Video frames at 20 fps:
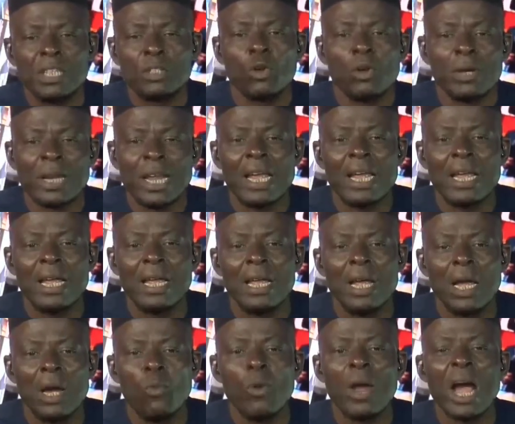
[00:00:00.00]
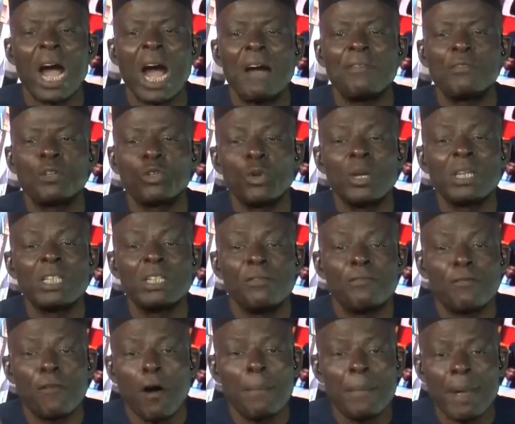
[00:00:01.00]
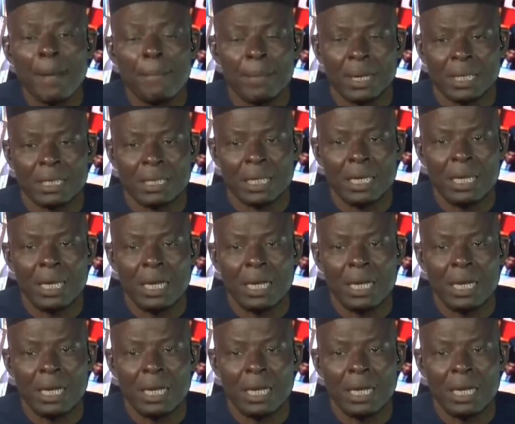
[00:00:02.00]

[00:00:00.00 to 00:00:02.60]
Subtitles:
Today, we have 24 members